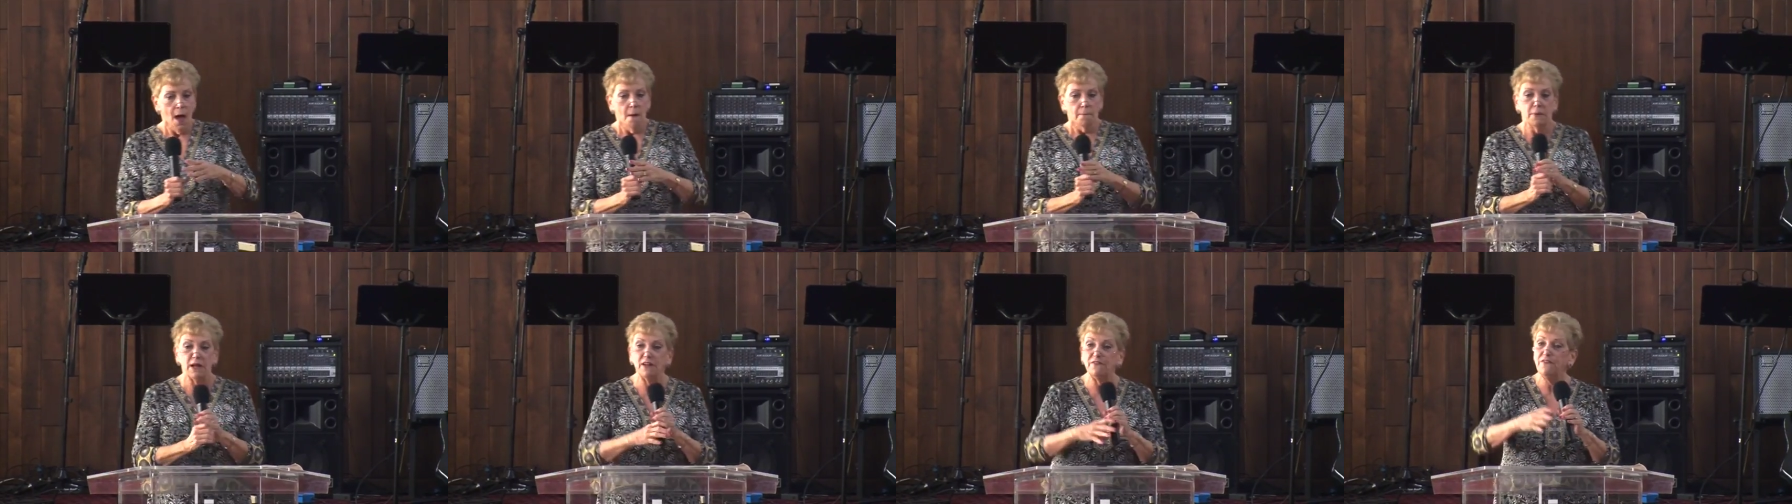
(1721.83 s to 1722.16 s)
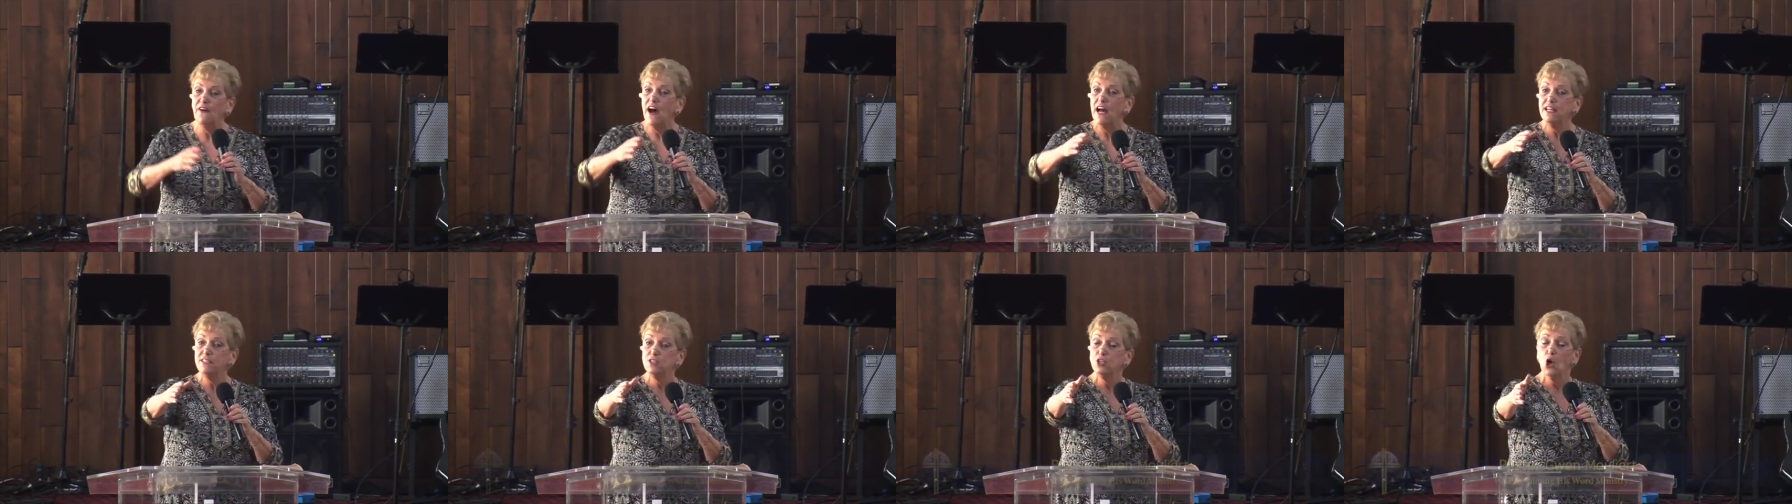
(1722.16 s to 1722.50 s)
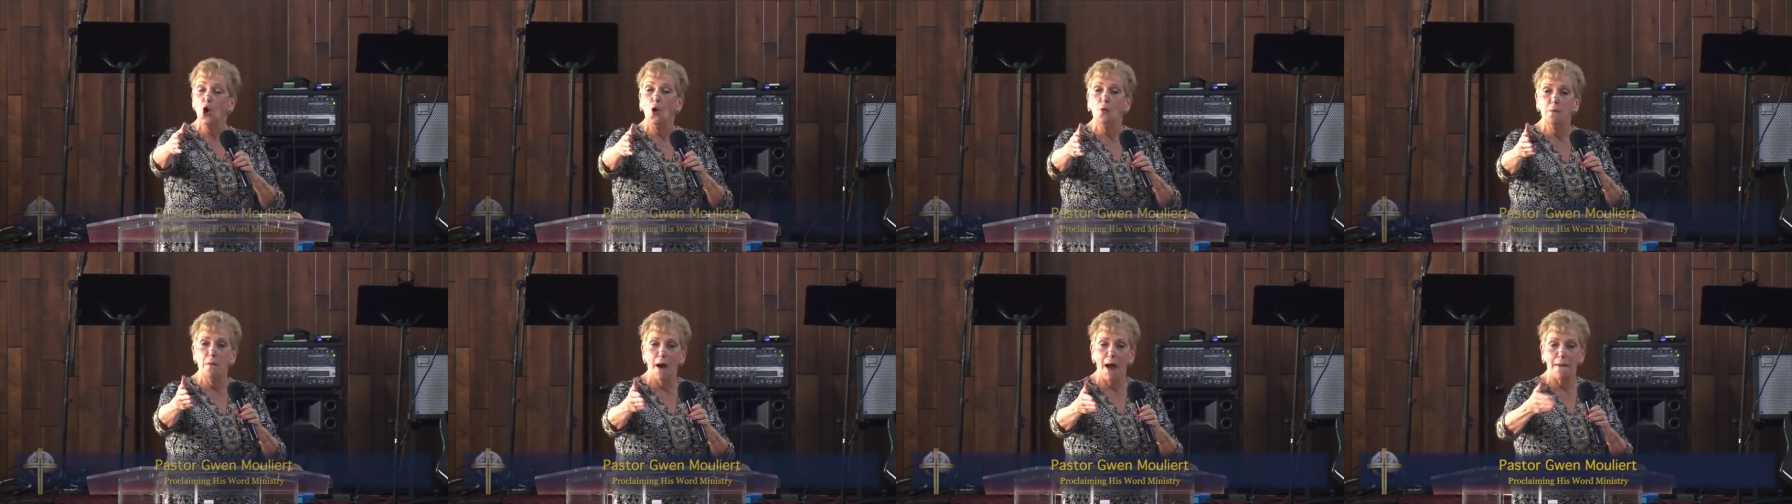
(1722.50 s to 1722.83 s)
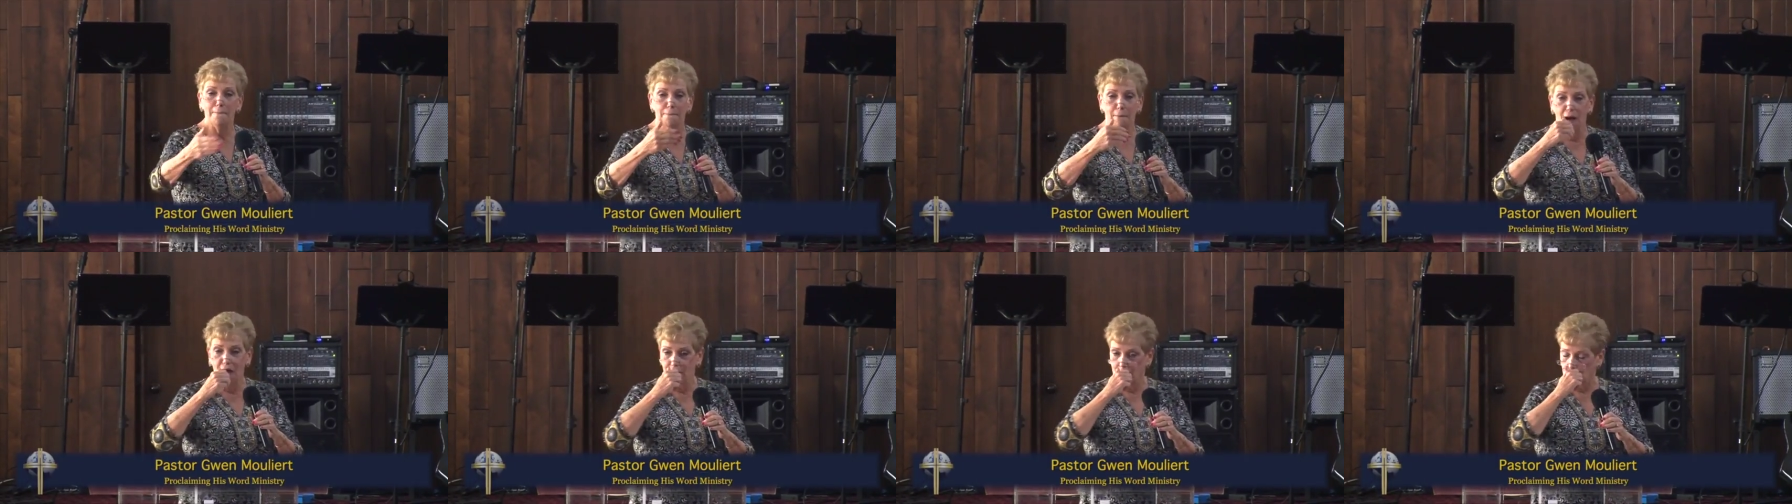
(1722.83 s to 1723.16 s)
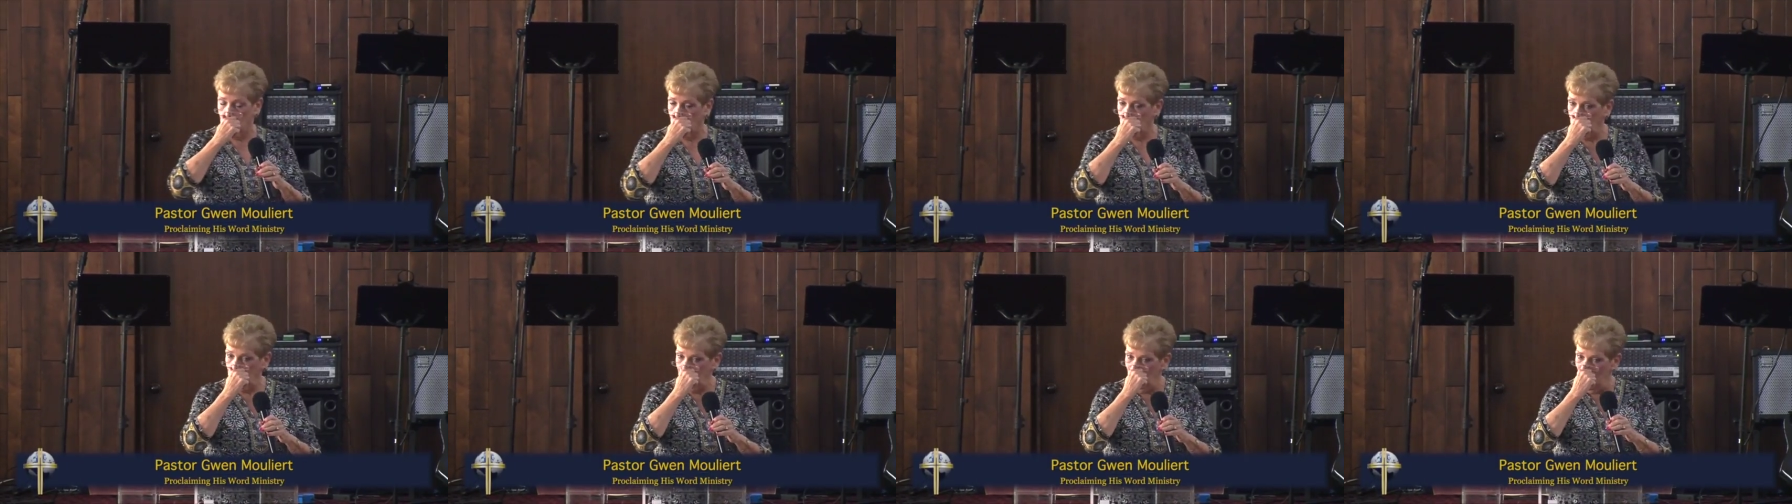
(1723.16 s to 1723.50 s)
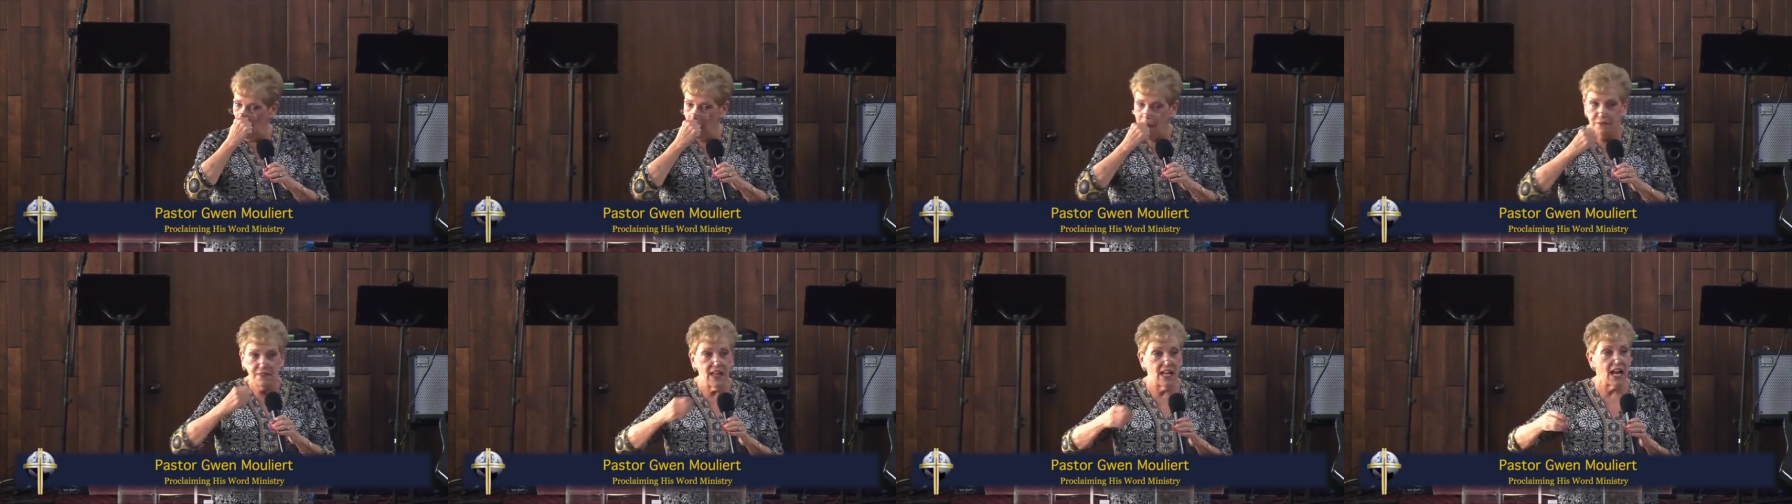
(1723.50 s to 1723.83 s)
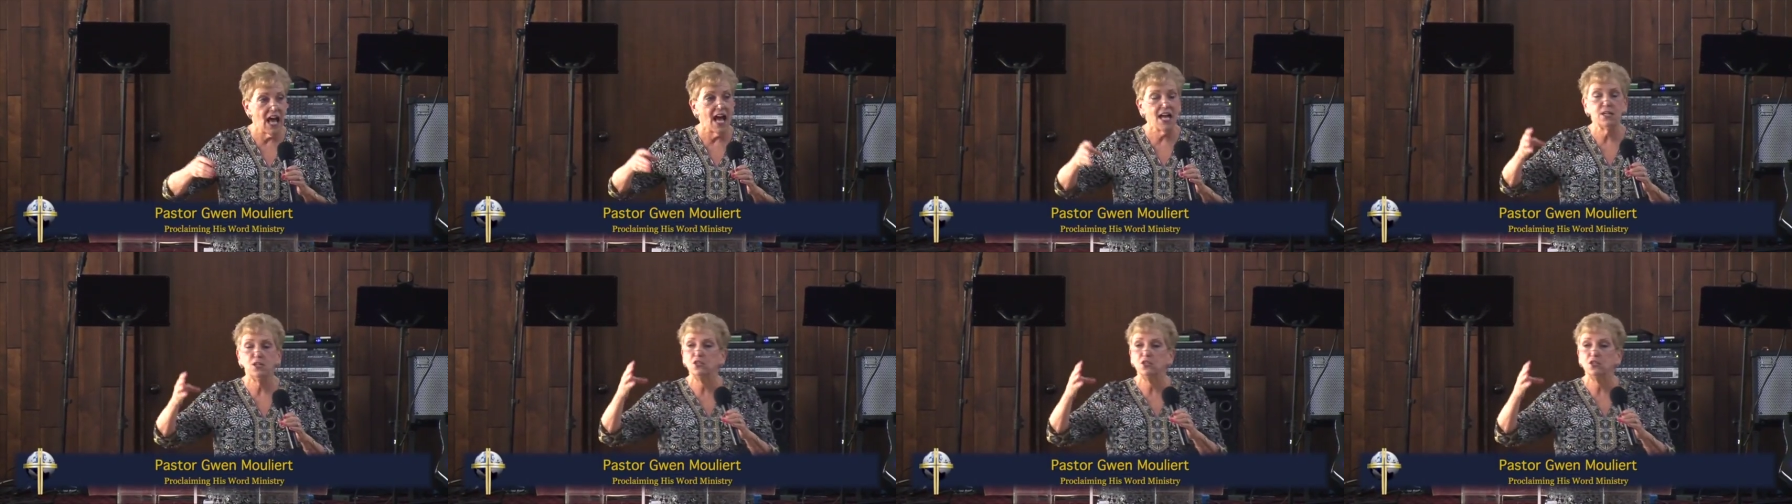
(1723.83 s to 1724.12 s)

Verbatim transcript: But if I told my mother that I